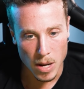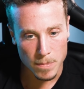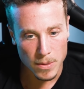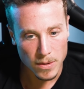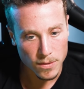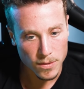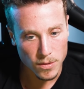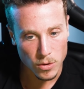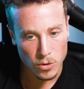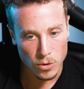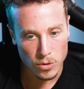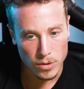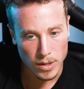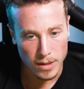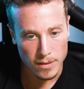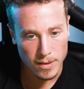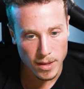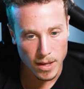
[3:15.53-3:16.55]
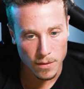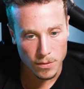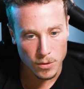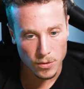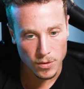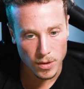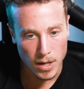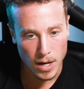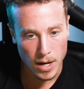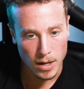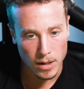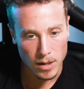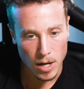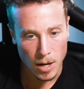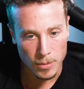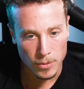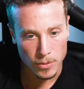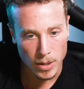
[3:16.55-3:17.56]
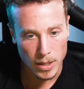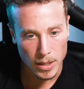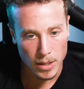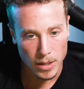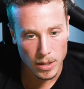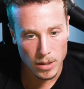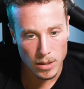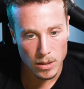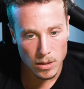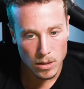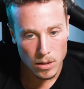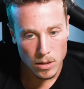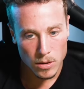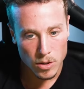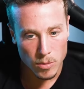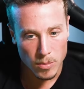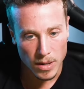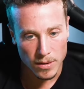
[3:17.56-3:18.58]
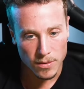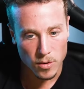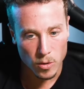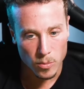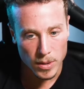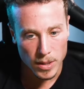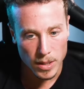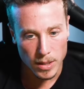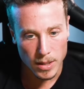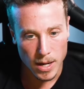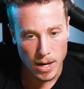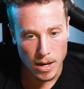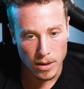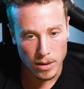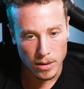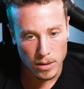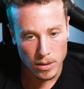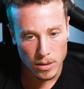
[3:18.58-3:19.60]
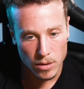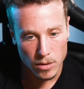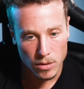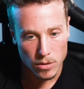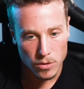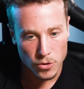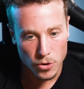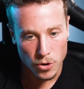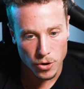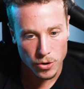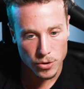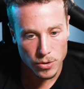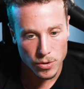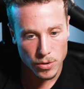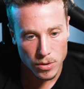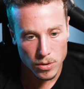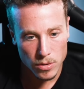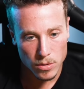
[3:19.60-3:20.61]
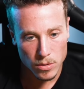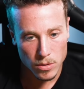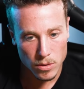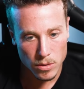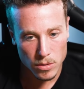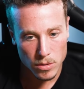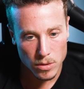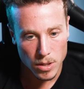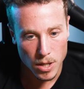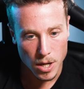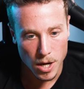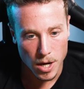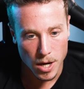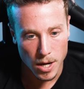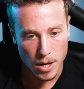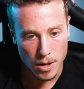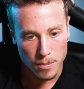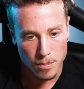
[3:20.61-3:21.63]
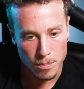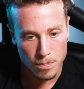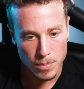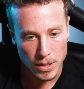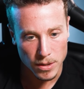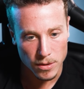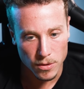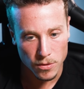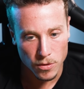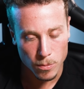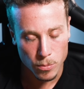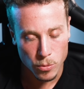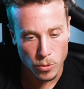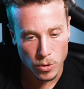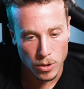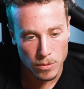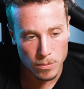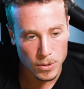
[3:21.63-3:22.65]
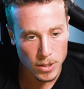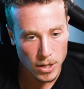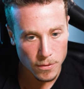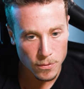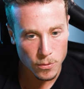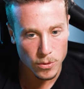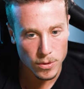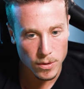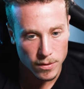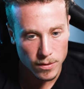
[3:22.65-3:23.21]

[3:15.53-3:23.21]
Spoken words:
might be still, say if there's a guy in opper right here, there might still be a guy turned, being a support player for